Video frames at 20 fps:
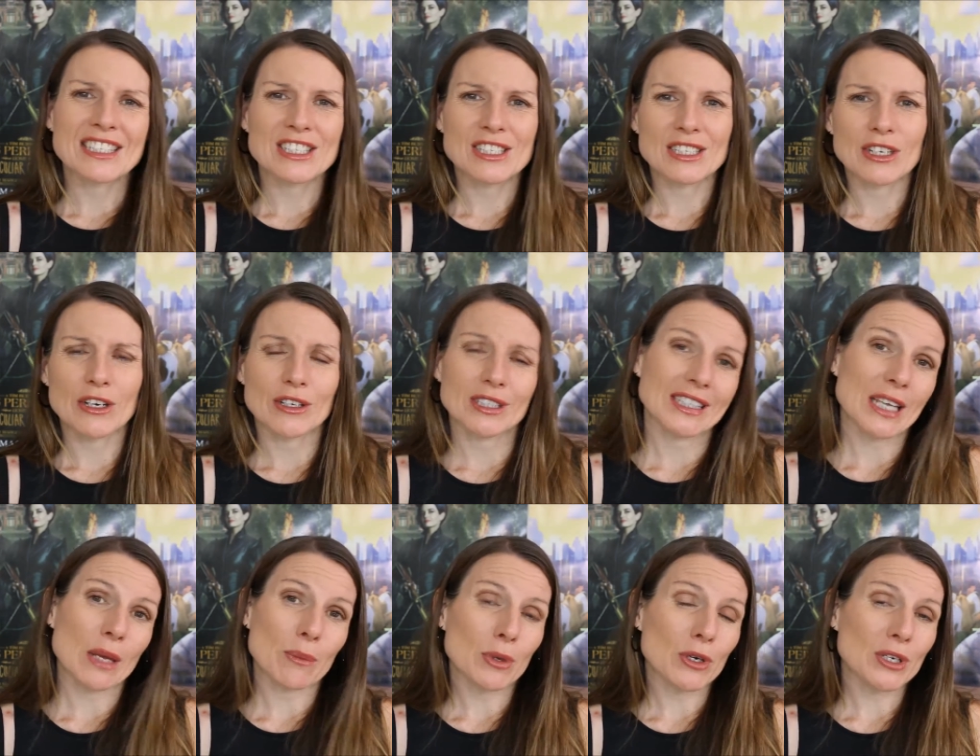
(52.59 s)
to know that
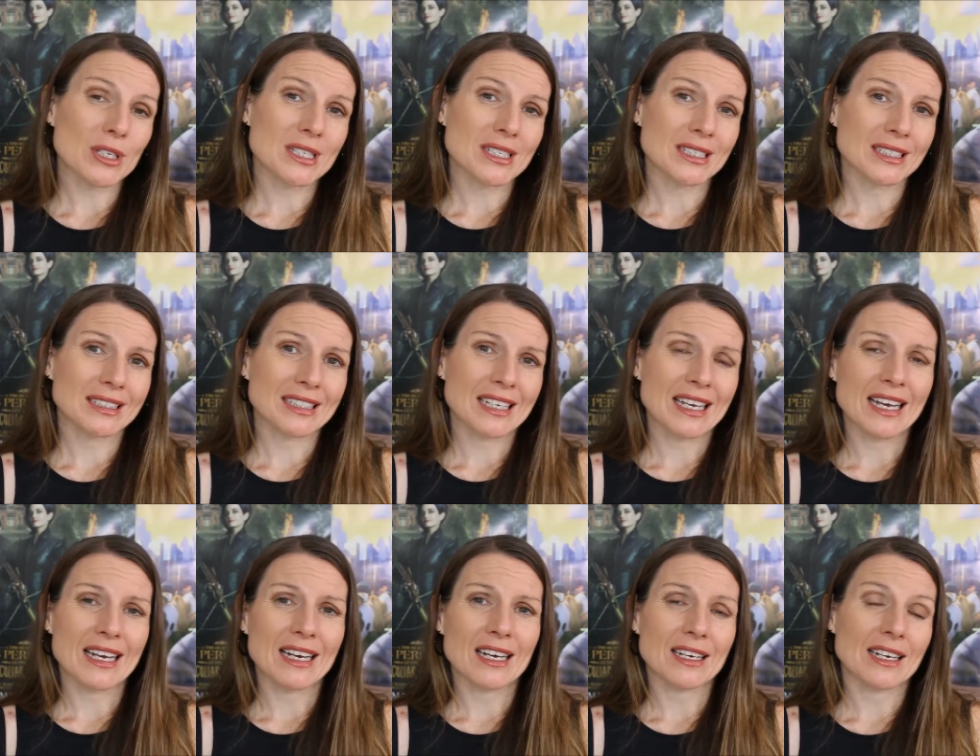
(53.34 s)
that person
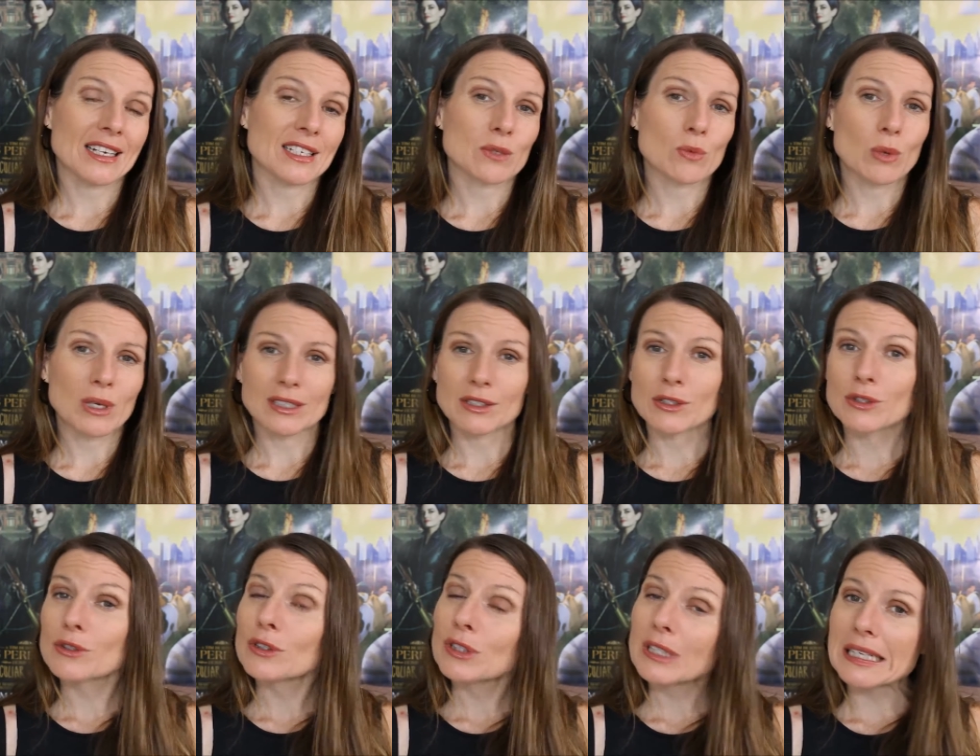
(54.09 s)
has well and
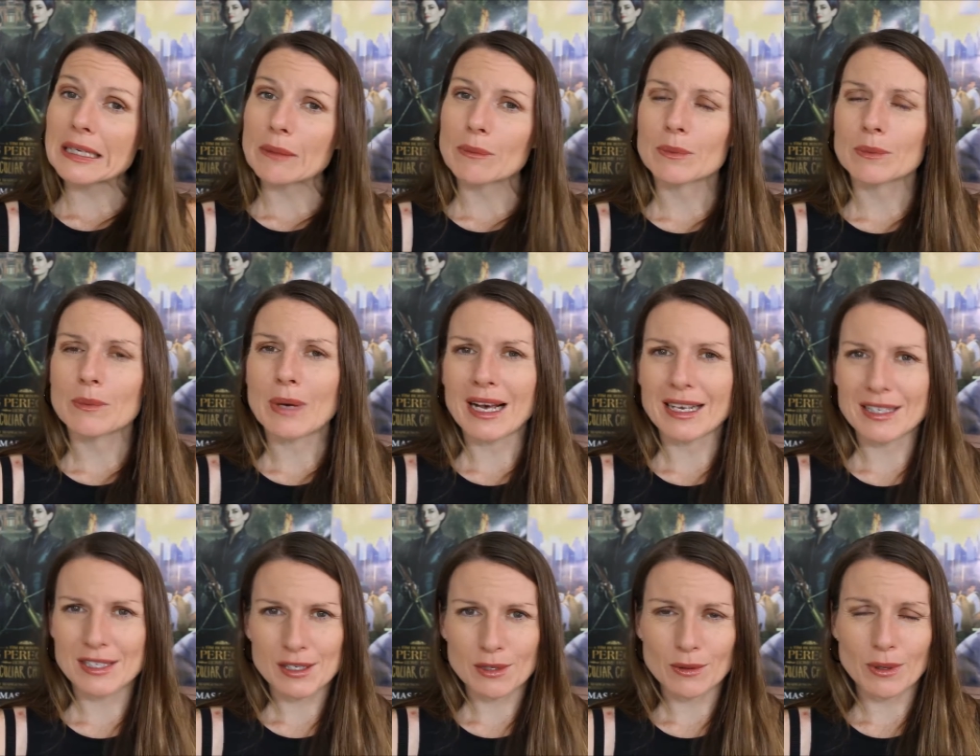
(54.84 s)
truly
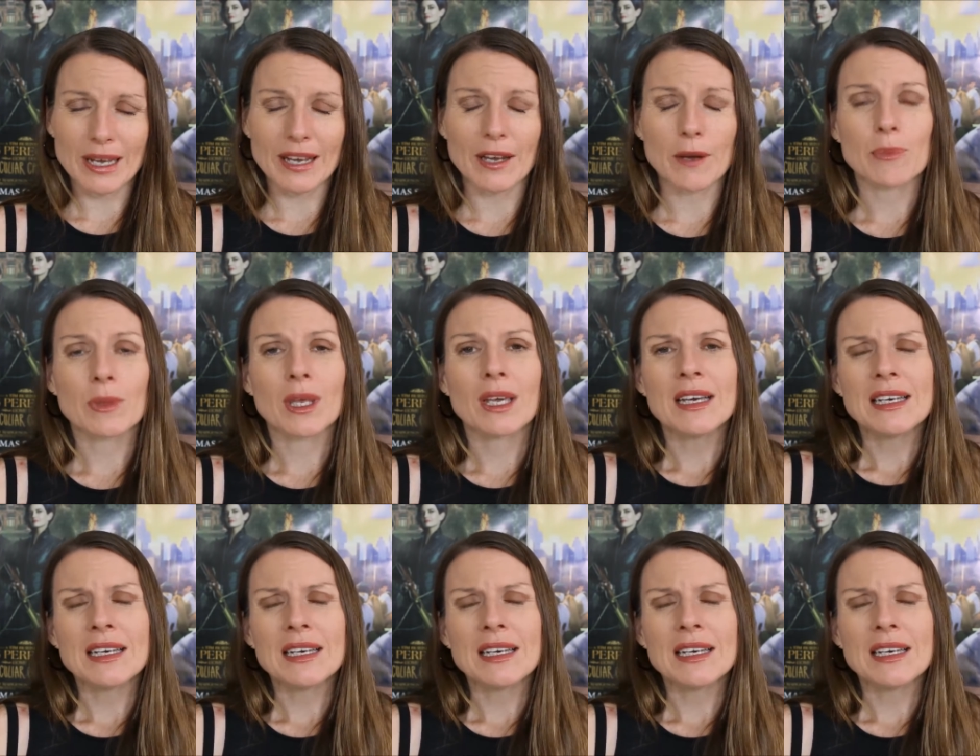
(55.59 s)
passed away.